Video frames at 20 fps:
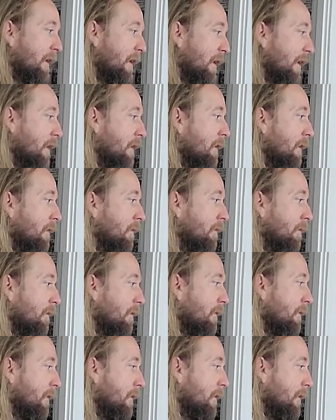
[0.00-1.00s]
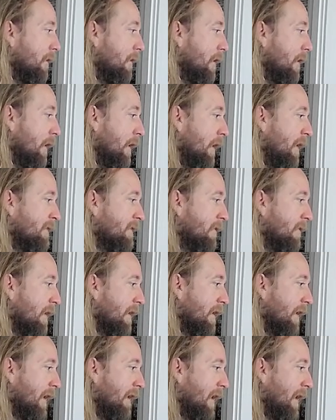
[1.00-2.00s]
And so
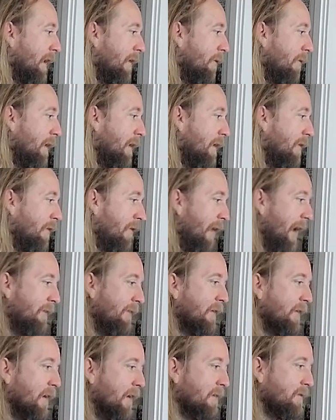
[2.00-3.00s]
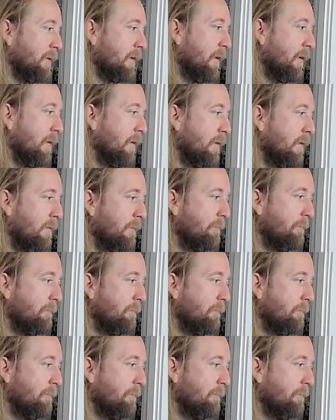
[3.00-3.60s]
I kind of want to craft it as we go.